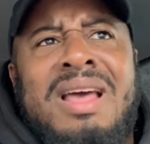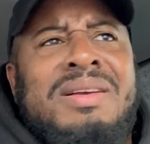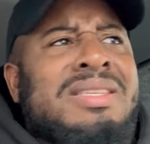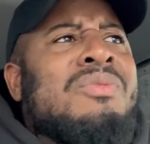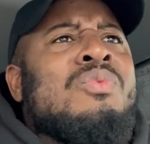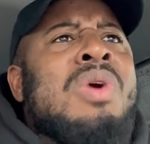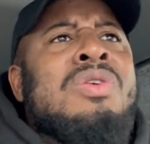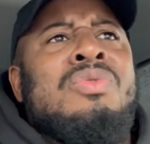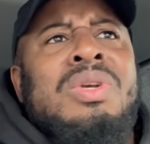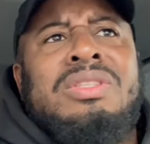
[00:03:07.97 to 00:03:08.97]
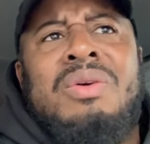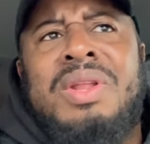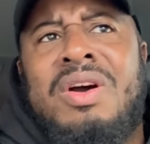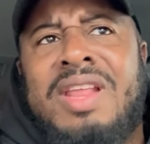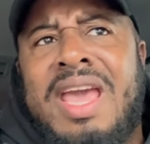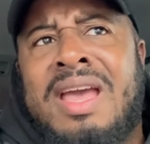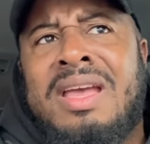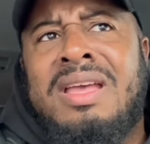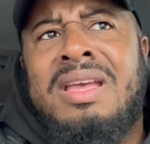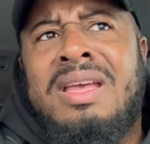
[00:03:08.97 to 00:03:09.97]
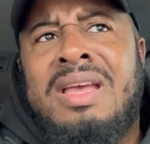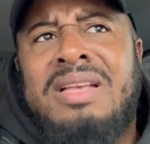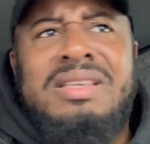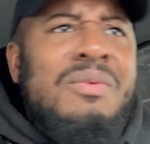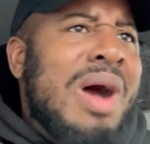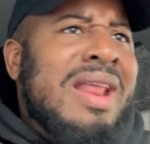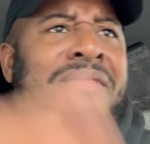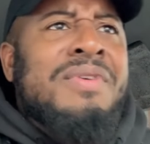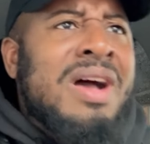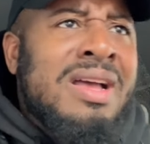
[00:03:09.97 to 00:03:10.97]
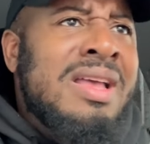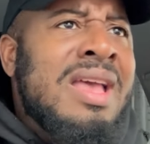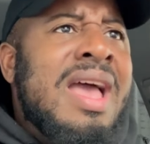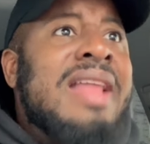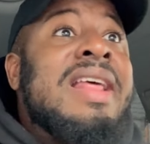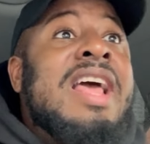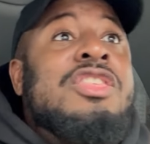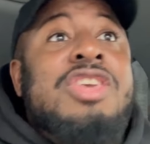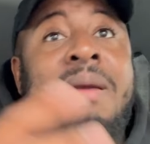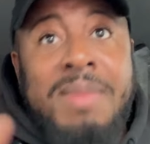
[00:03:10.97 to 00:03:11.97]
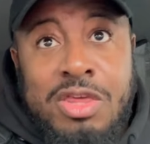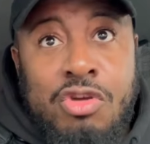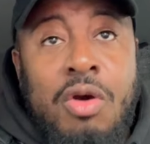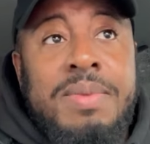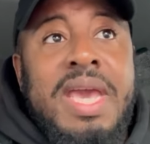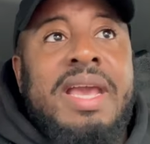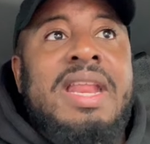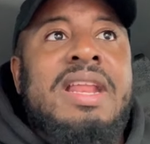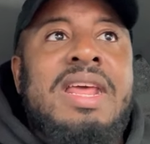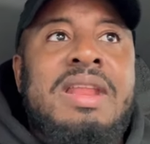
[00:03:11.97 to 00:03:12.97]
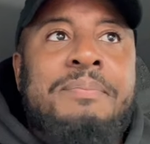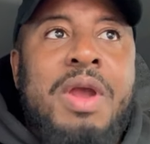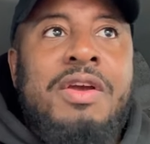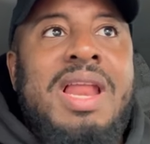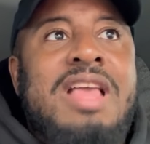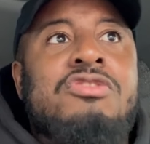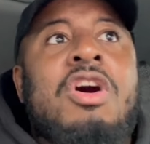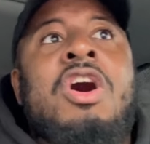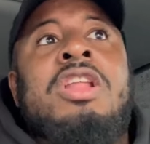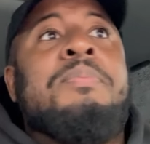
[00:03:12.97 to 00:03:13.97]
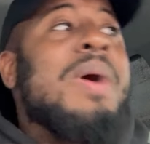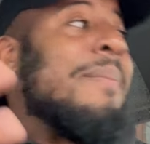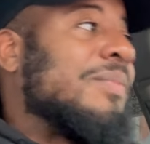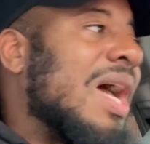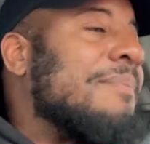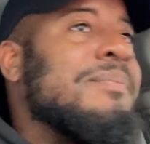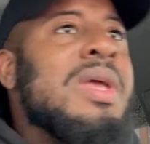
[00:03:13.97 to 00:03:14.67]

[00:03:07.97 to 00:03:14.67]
I was like, whoa, what's going on here? So whatever. And then I checked Metrobi again and then the Perelandra order popped up.